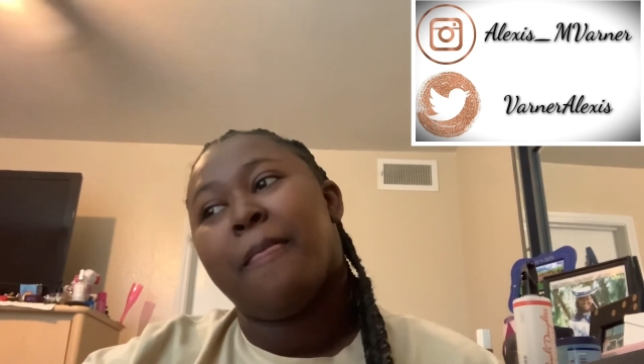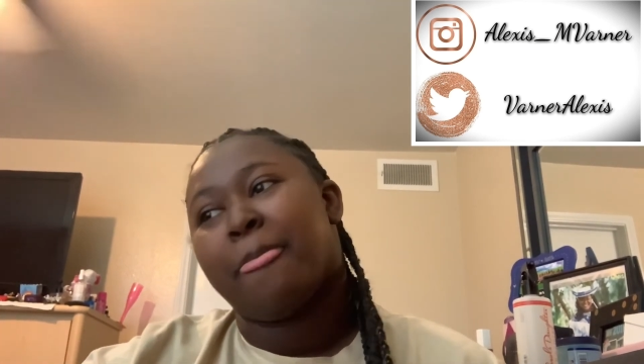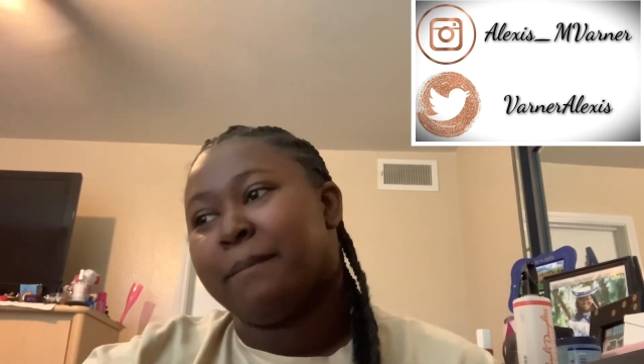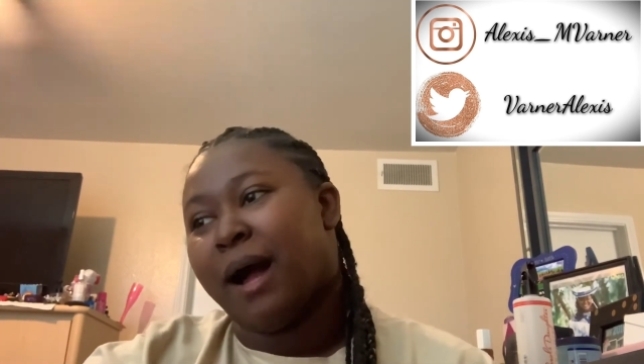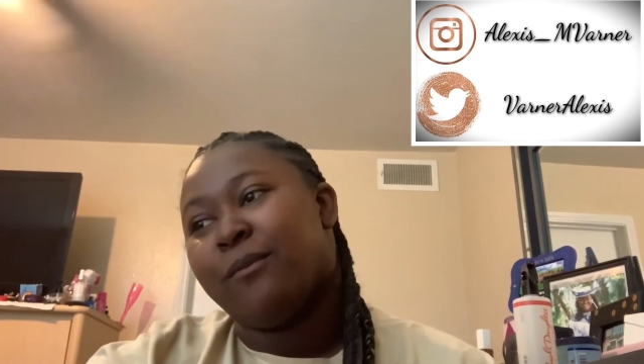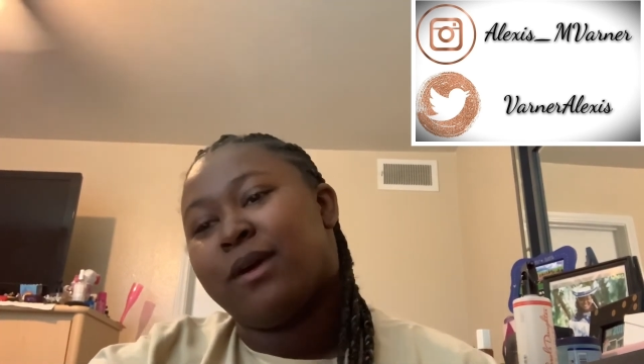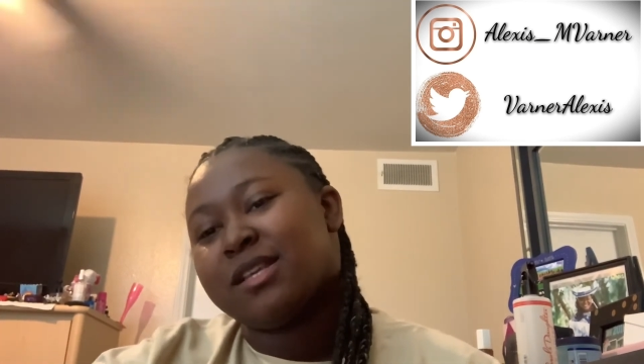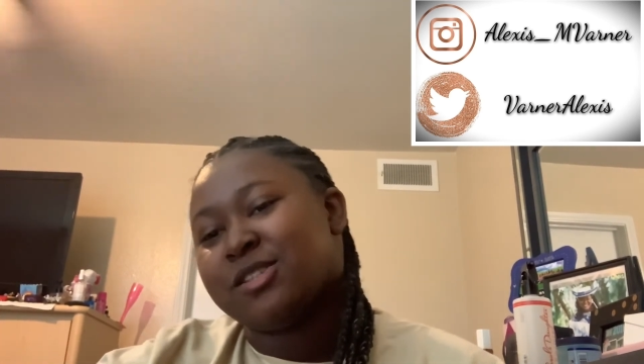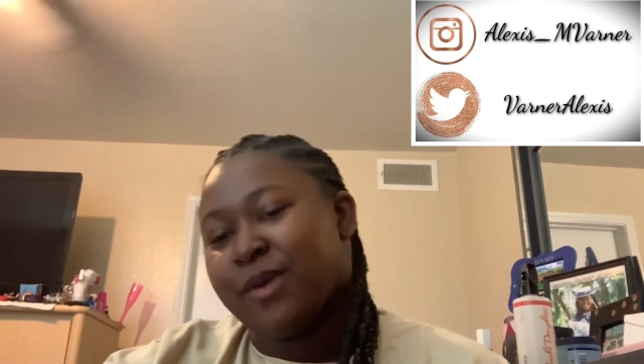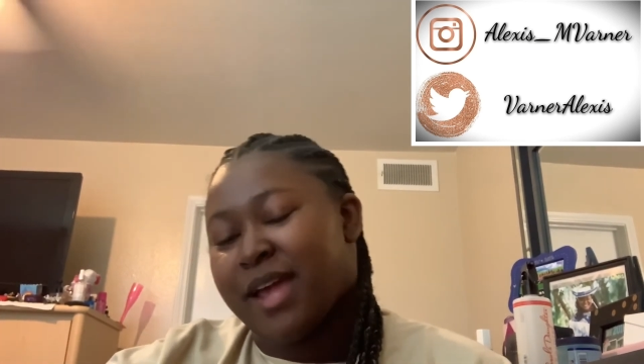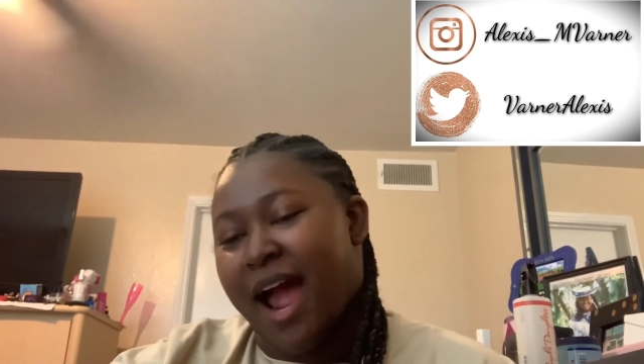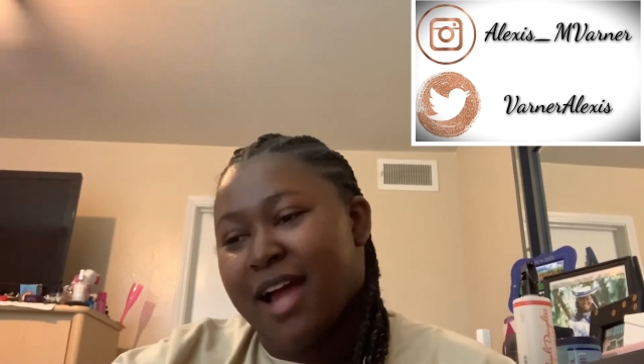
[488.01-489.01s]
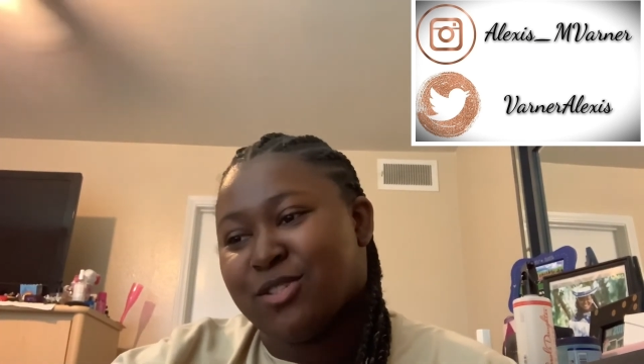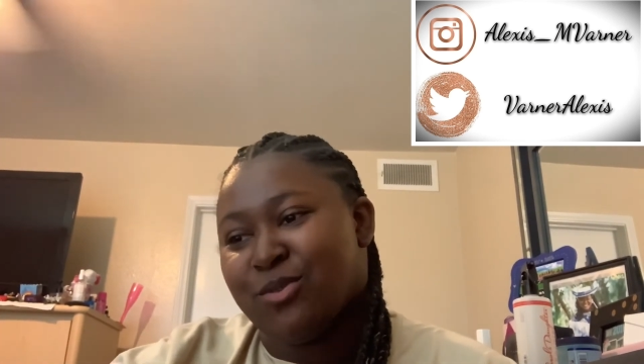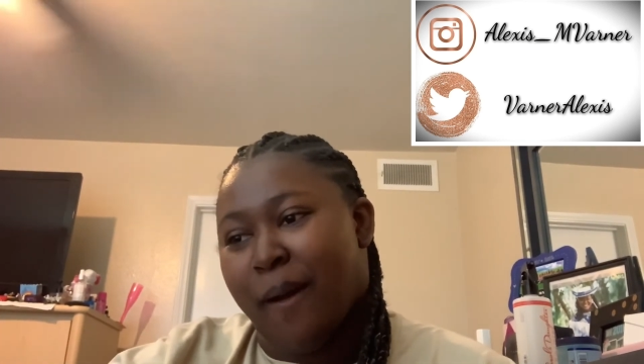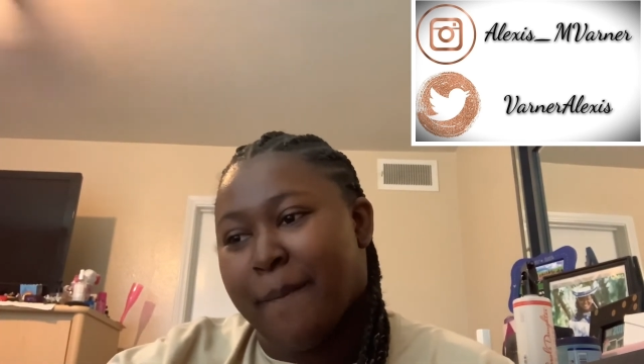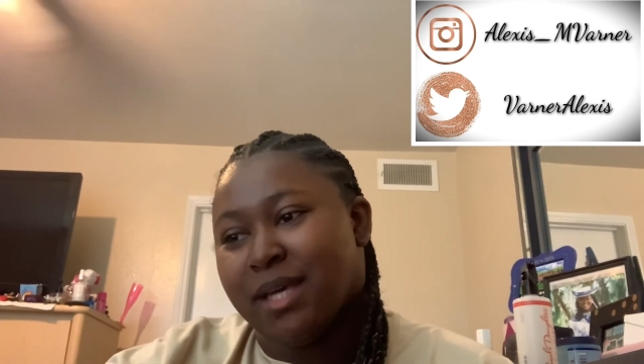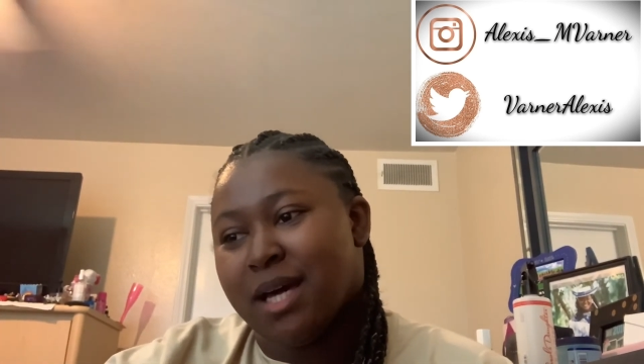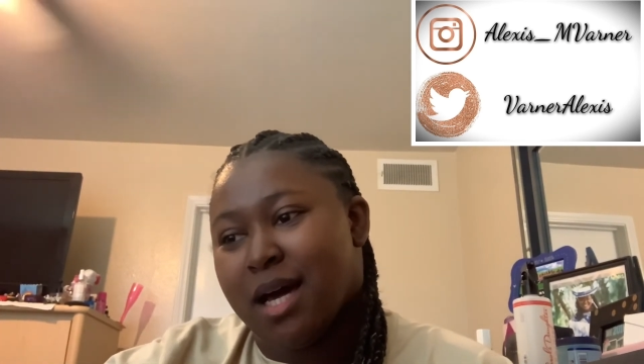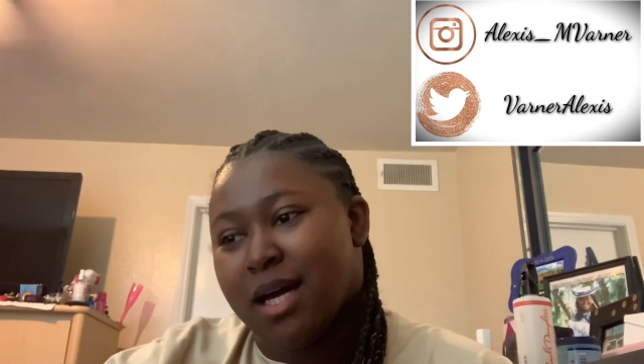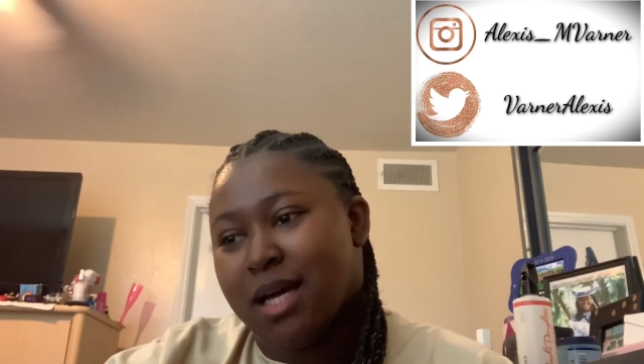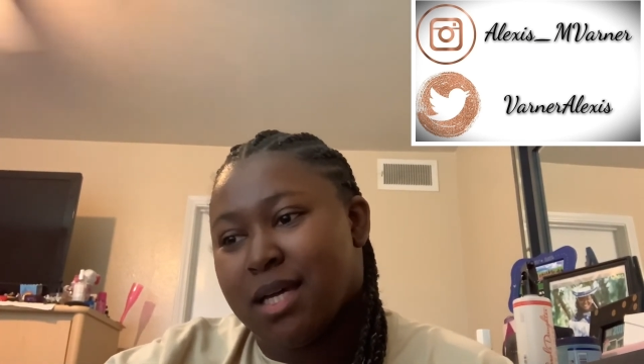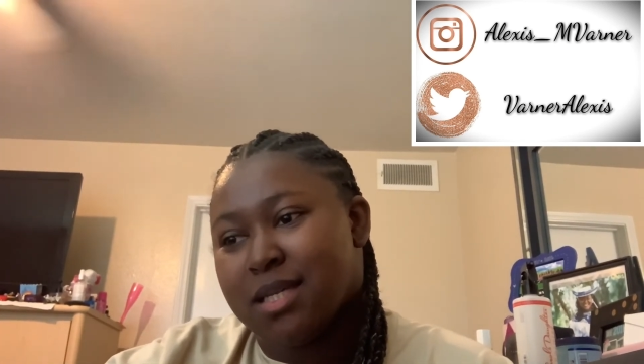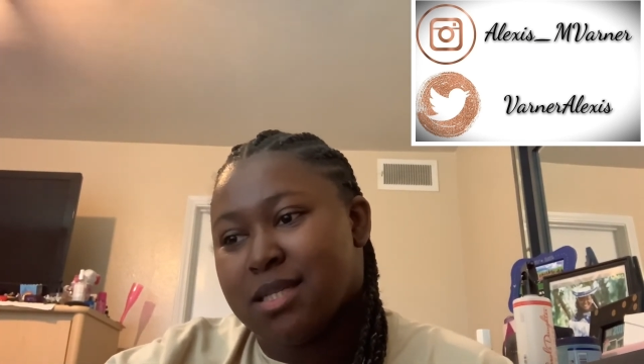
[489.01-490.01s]
but I wanted to react to it
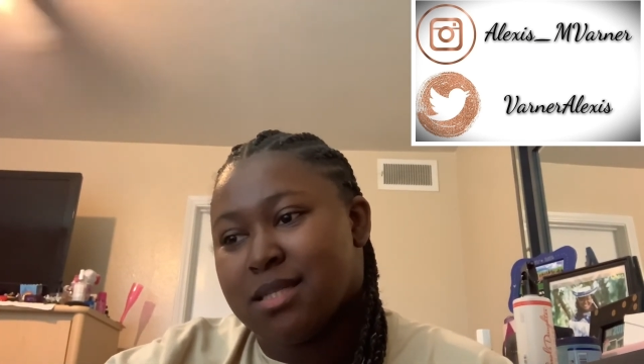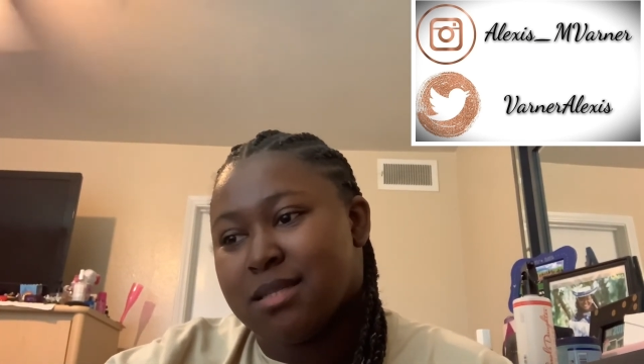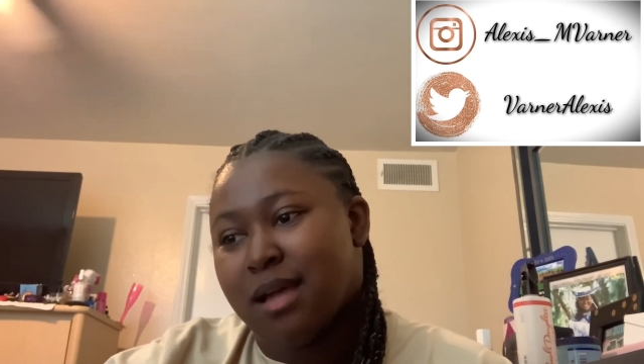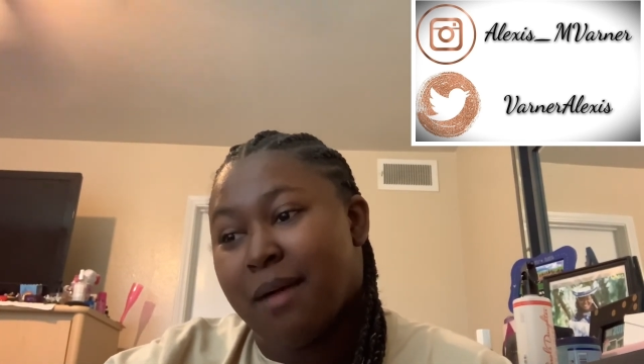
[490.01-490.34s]
because,